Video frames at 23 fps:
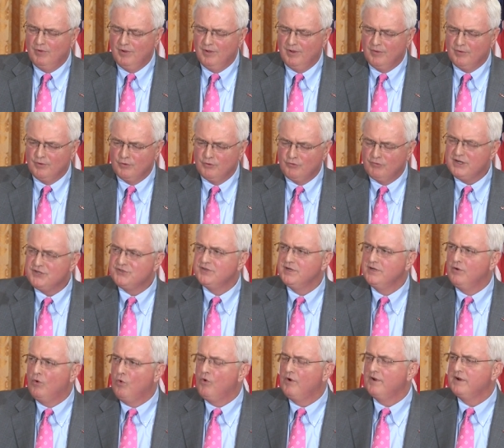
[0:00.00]
uh,
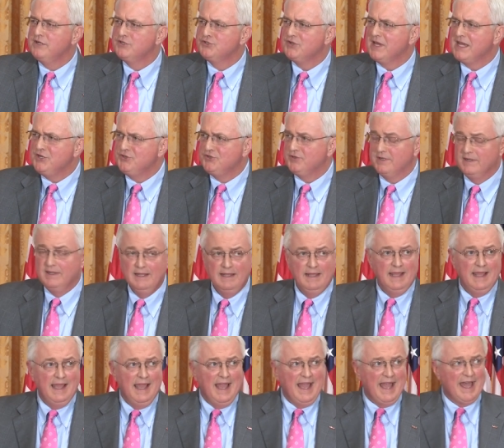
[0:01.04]
Christian organization
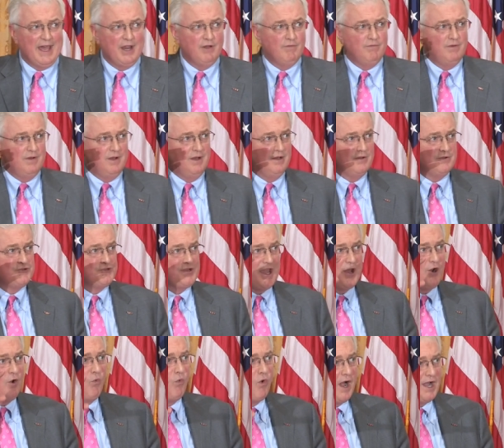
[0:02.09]
out of uh,
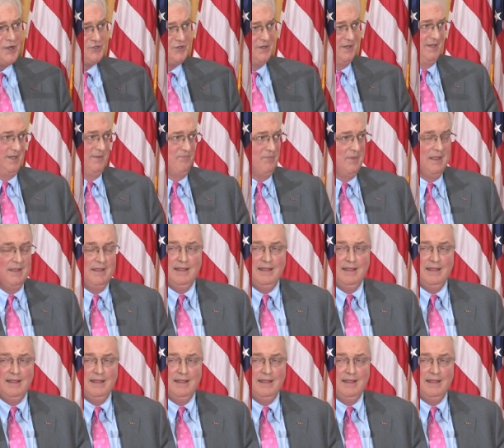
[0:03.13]
Seattle, Washington,